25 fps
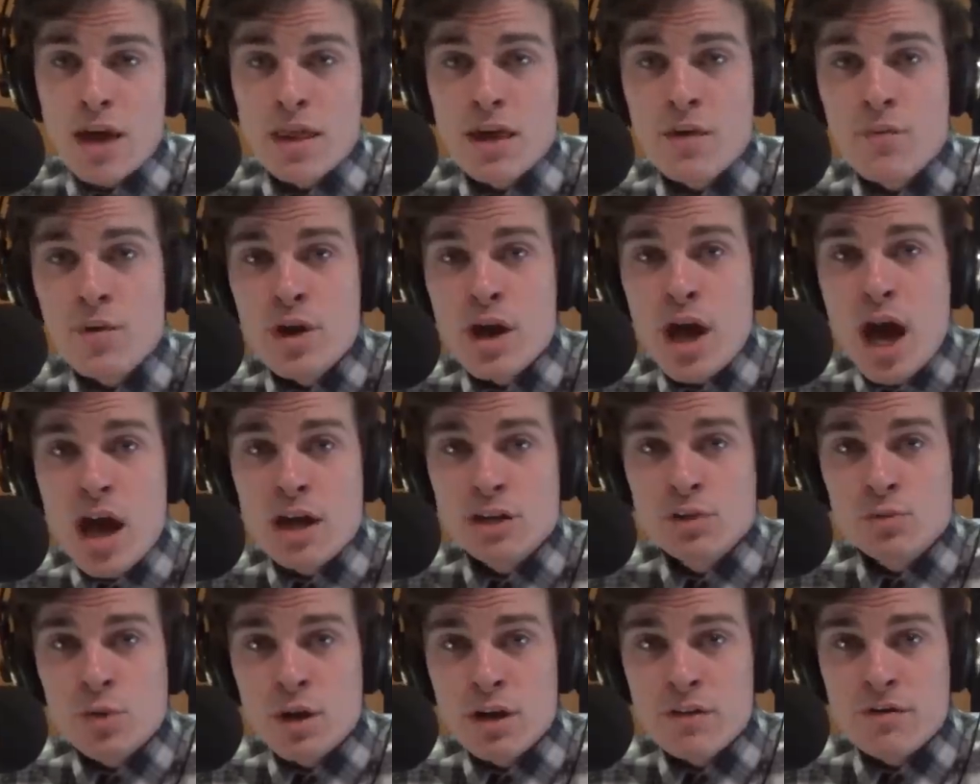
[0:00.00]
And then we
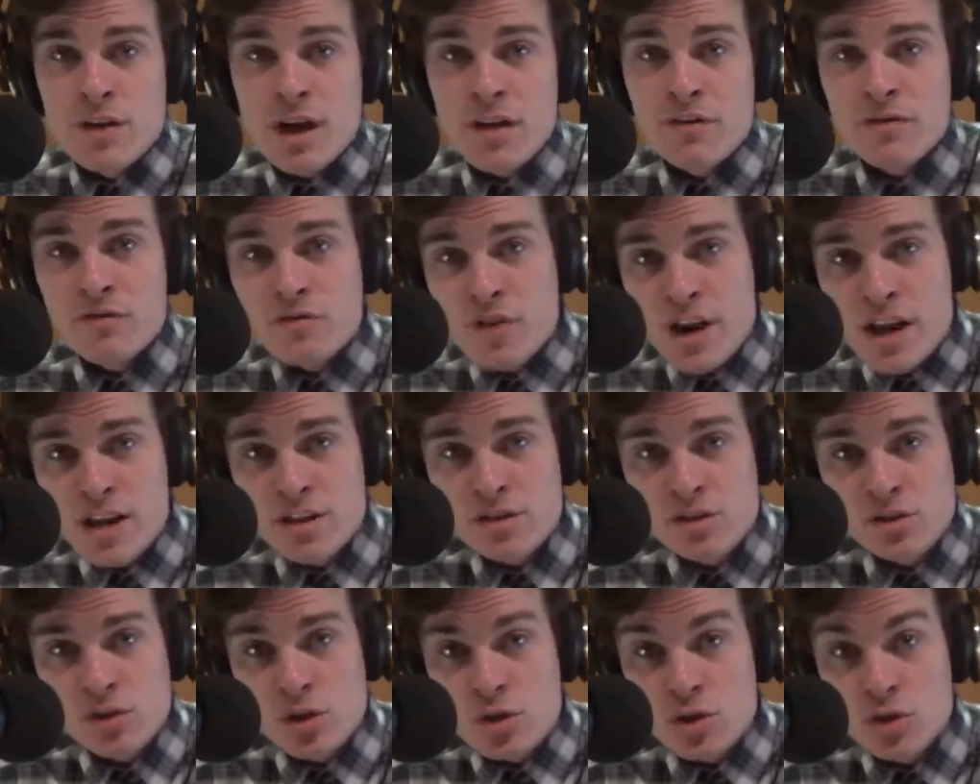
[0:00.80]
asked one of our
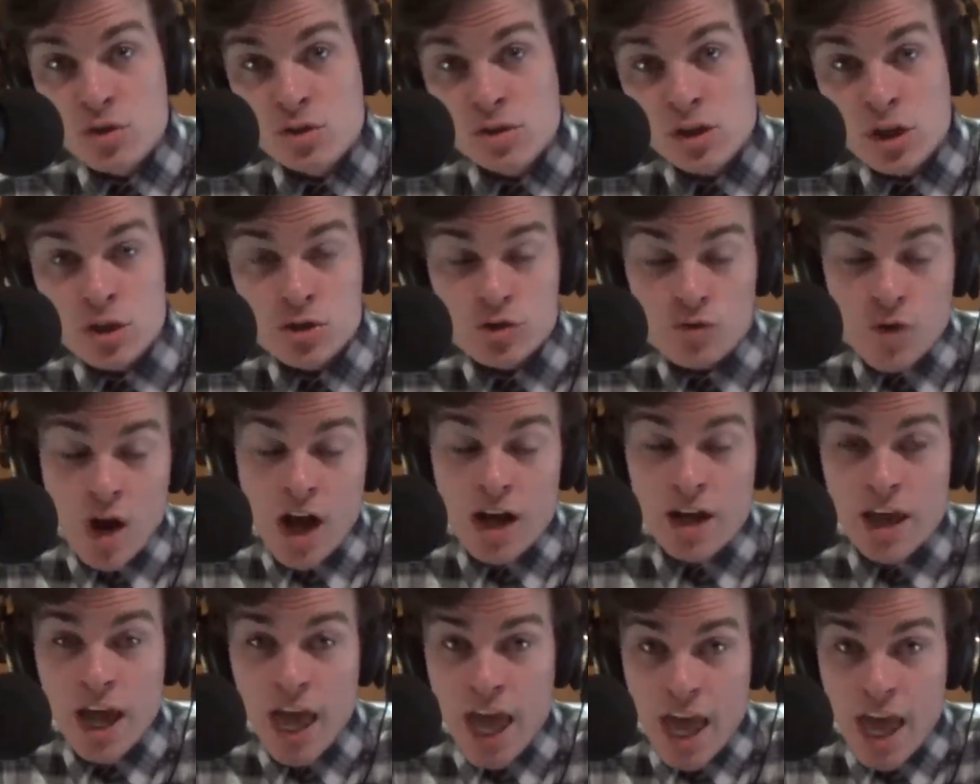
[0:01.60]
friends who's a drug